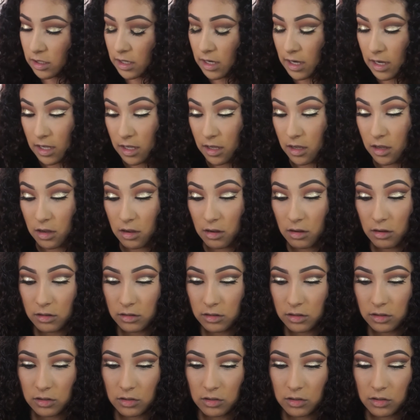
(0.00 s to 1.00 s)
that I
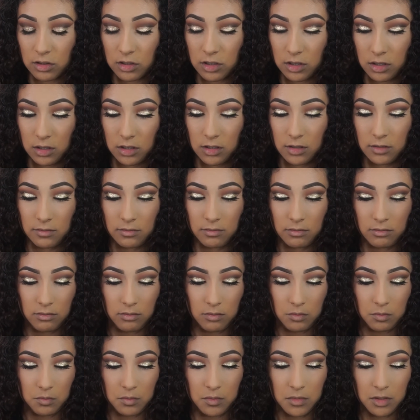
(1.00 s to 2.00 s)
got are,
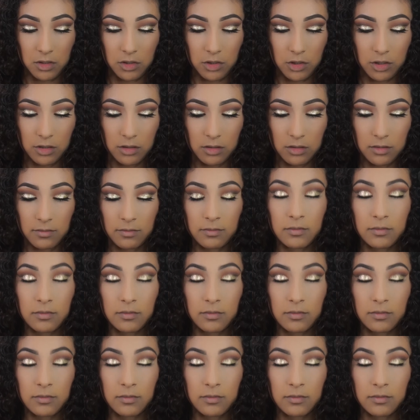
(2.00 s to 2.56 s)
I'm not sure,